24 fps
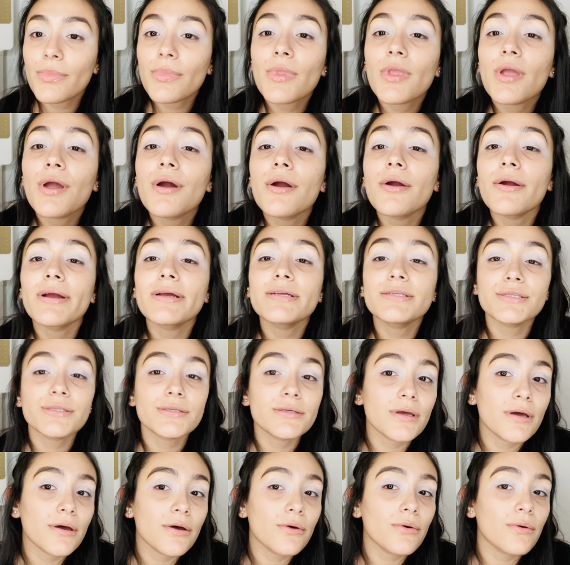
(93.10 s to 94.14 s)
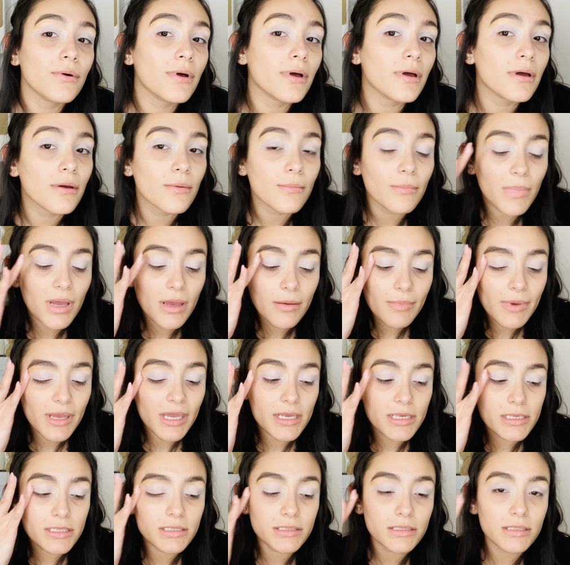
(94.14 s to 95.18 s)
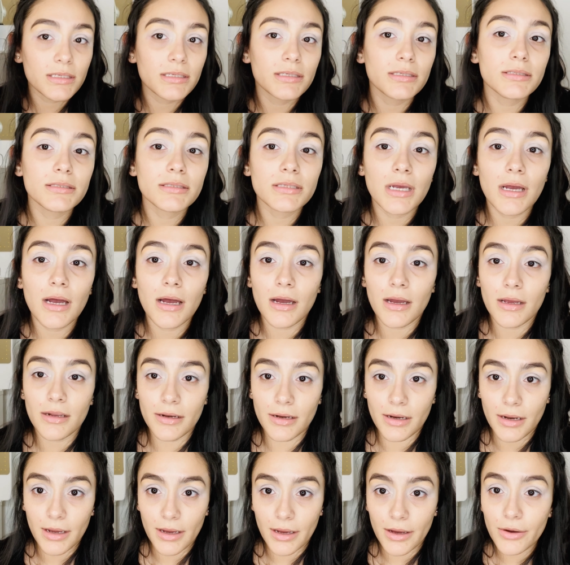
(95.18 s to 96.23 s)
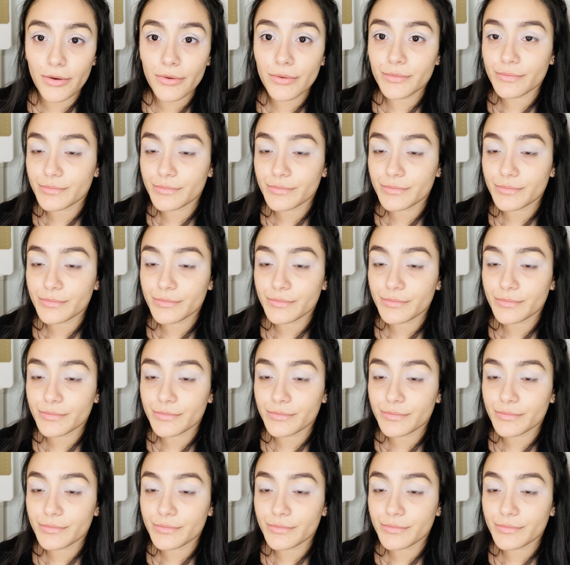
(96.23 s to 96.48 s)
Alright, so my base is on now.